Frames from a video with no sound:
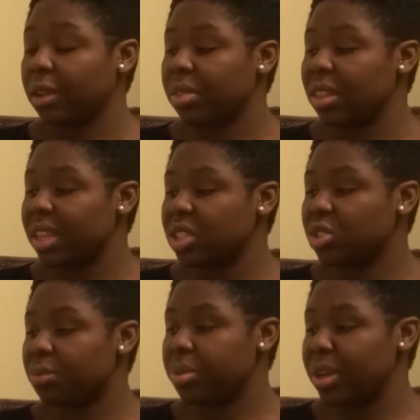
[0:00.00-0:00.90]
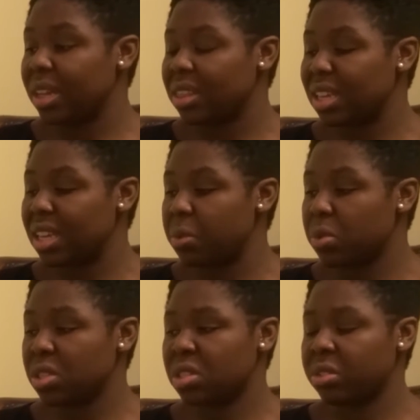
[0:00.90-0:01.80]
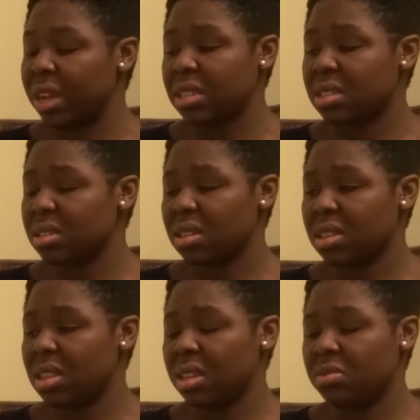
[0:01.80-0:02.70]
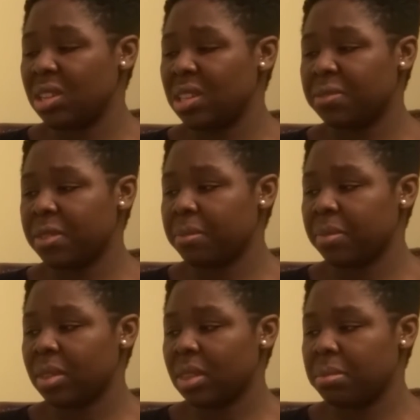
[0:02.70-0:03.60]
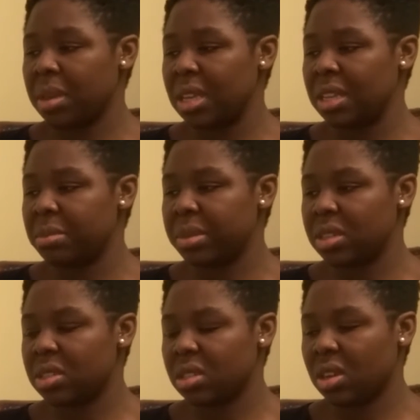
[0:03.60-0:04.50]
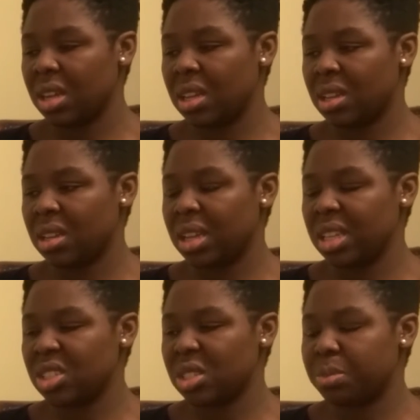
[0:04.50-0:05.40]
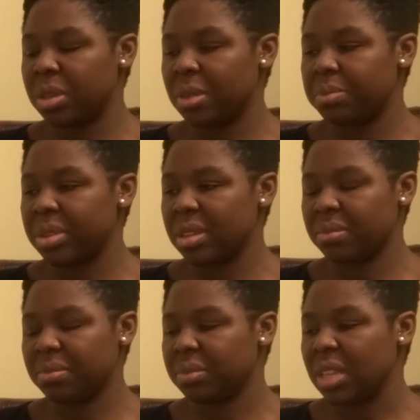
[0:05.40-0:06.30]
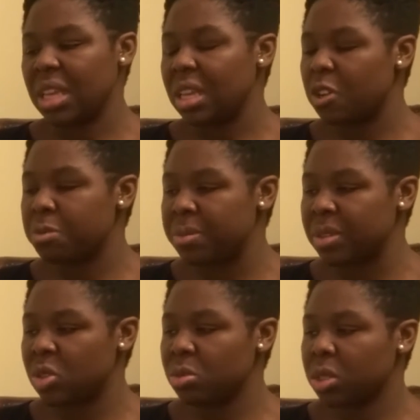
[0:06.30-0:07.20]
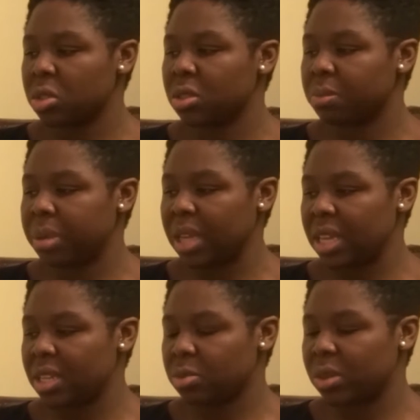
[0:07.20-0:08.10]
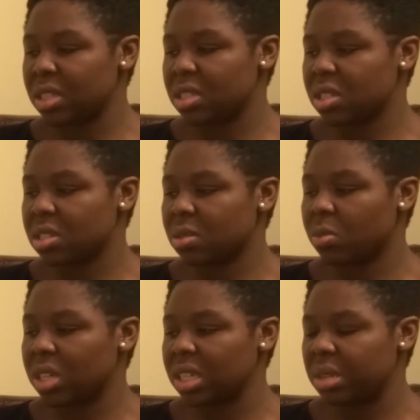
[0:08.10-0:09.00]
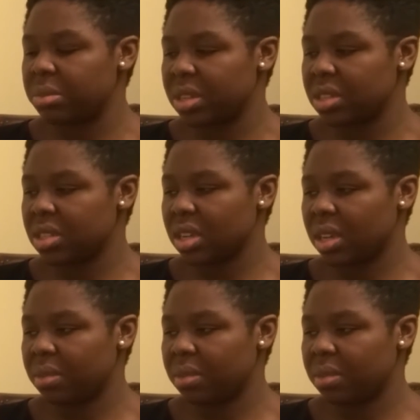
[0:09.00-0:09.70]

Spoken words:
don't think there should be. I think it will distract the reader from the main image and just be it'll be a bit too much on the page. When there's just the one image,